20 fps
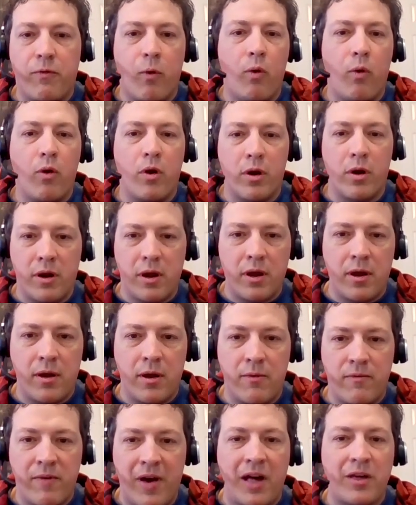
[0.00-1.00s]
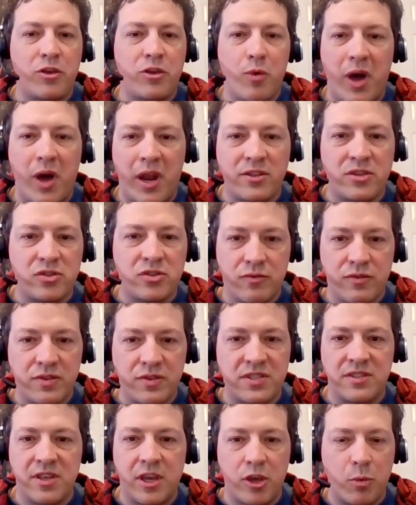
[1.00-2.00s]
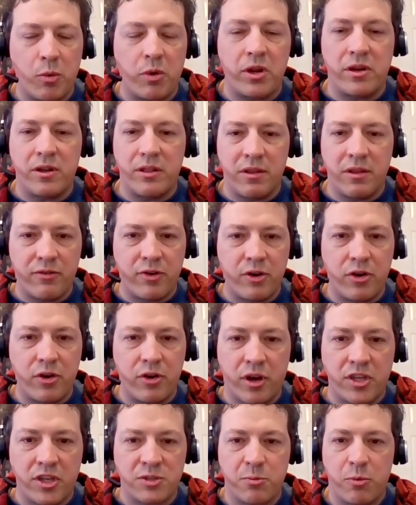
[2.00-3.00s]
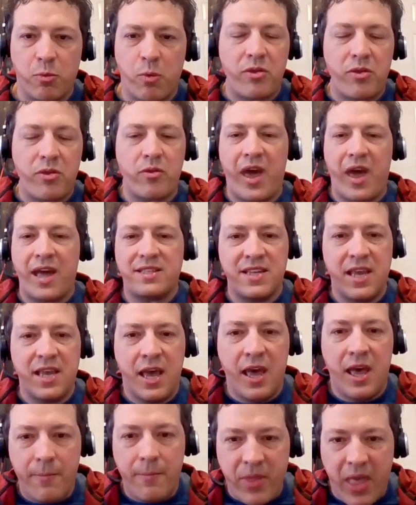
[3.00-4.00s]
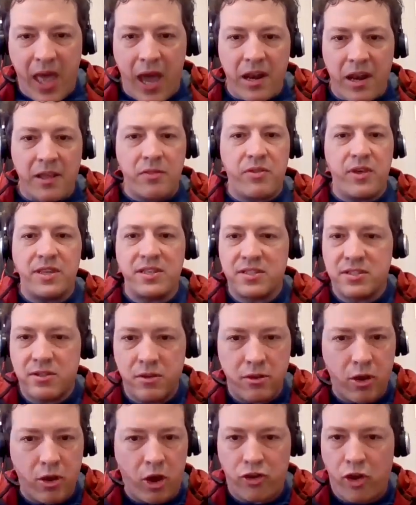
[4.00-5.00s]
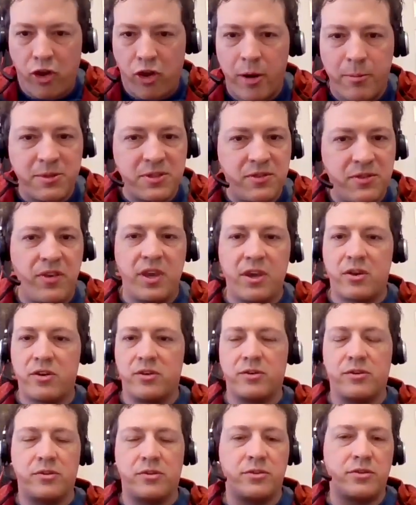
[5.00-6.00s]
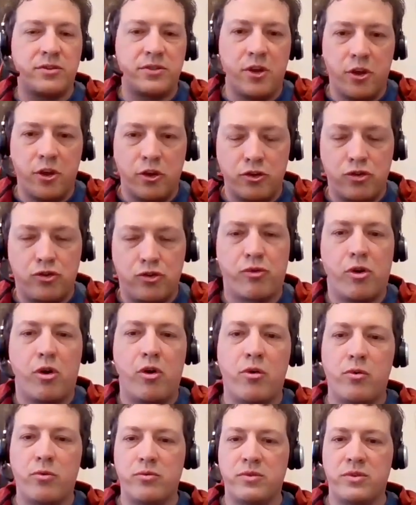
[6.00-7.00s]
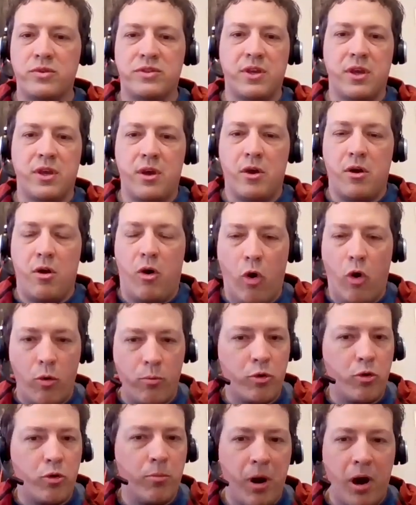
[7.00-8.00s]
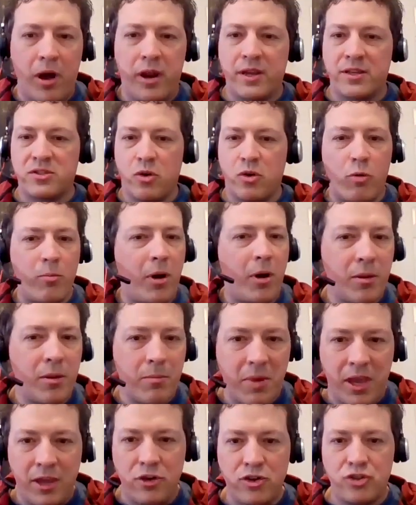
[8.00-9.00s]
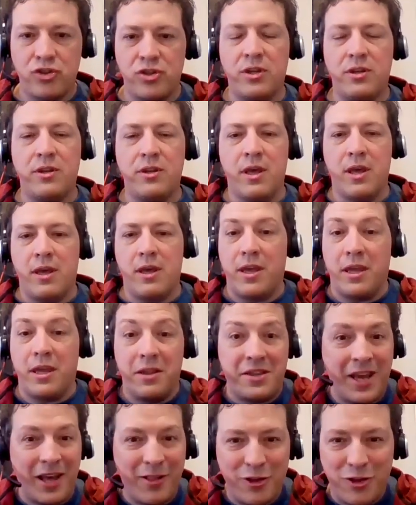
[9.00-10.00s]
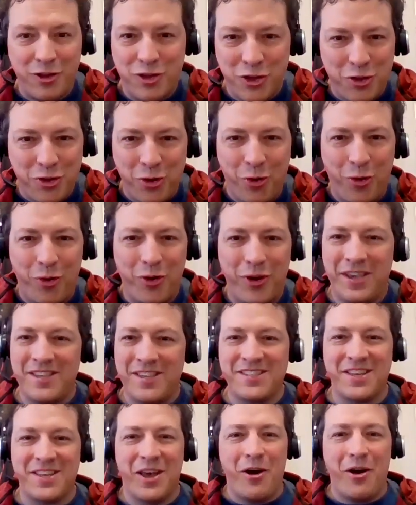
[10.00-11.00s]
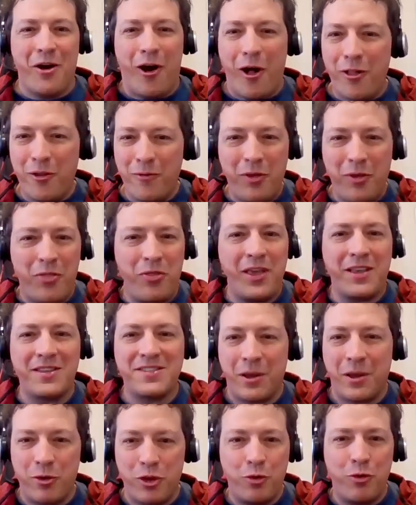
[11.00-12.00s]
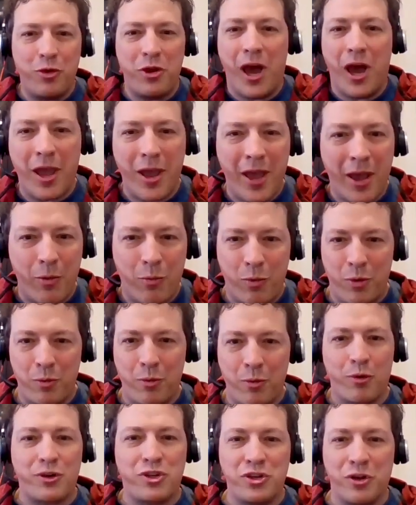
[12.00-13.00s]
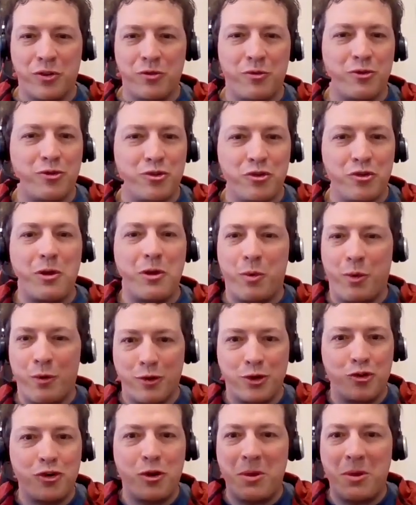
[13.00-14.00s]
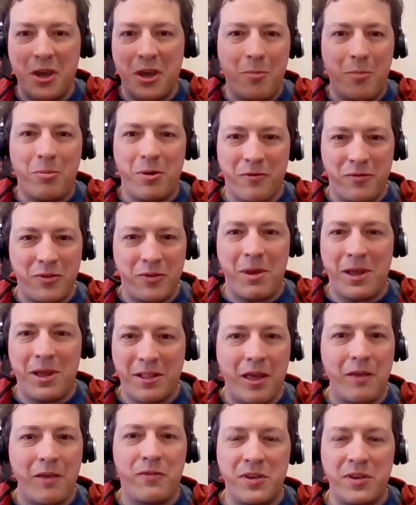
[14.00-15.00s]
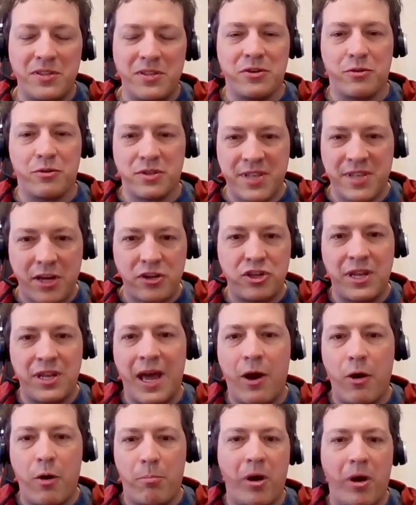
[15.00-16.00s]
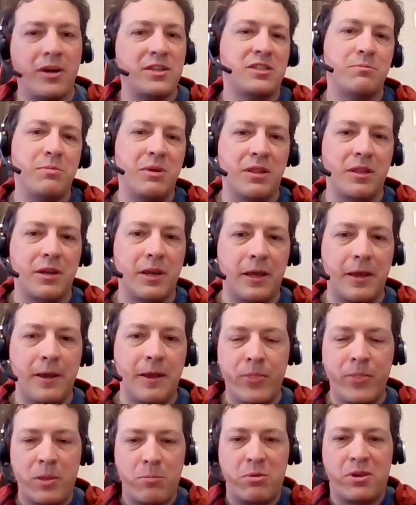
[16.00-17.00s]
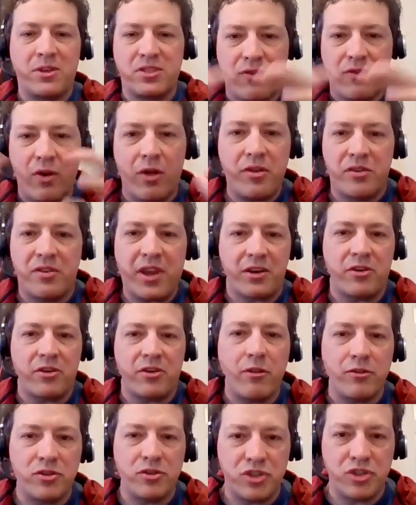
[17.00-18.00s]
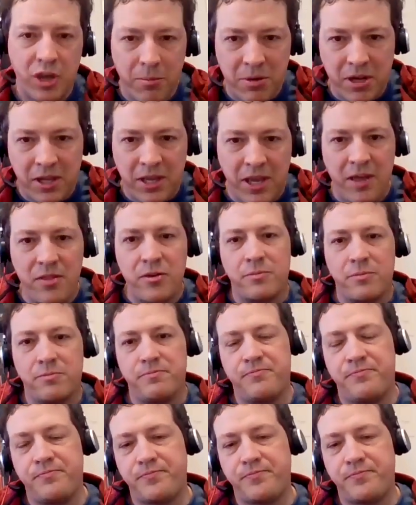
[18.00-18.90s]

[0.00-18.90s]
for value-added services that you want to deliver to your customer, whether that's adding things, autonomous vehicles, drones, home robotics, home automation, intelligent toys, all of the things that you and I, when we were children, we were dreaming up of to make life easier is actually now a possibility because of all the technology coming together.